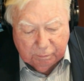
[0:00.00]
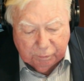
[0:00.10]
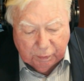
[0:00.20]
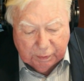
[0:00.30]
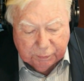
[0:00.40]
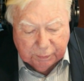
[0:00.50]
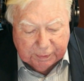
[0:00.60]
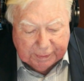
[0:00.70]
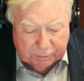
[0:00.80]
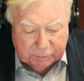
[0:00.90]

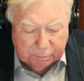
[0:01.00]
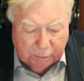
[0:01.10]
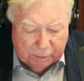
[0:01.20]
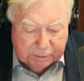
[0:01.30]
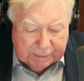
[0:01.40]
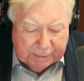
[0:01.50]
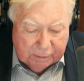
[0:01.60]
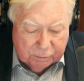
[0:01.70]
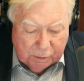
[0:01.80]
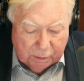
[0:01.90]
43,000 points in the
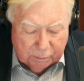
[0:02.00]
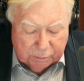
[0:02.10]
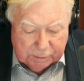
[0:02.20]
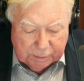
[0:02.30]
Dow Jones,